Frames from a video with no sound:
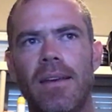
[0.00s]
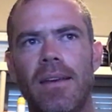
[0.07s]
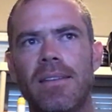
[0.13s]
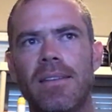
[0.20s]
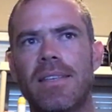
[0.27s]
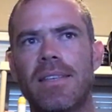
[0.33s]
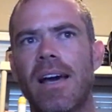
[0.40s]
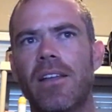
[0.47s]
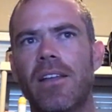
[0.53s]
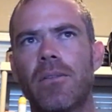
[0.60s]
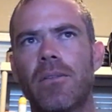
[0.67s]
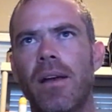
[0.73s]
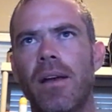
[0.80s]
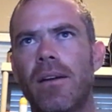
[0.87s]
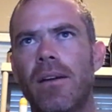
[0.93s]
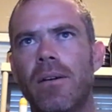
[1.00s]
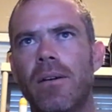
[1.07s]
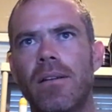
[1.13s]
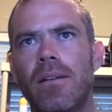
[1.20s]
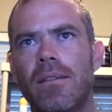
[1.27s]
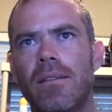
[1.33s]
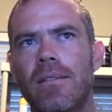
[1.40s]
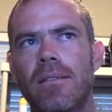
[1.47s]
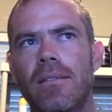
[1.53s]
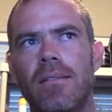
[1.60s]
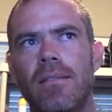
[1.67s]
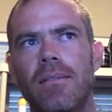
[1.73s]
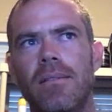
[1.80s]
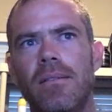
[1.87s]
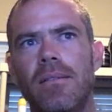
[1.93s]
Inside of 300,
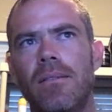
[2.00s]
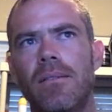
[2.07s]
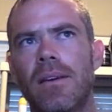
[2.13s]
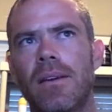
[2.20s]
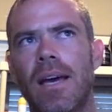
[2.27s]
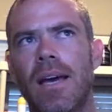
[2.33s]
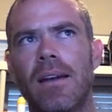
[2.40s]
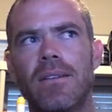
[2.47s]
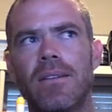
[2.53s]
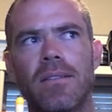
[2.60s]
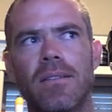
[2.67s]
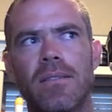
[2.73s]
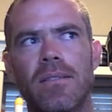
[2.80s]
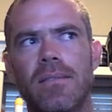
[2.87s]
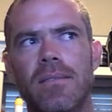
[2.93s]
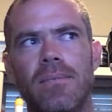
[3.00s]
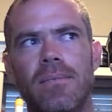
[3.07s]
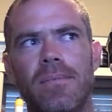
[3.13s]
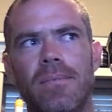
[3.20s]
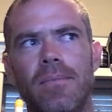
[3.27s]
you can kind of just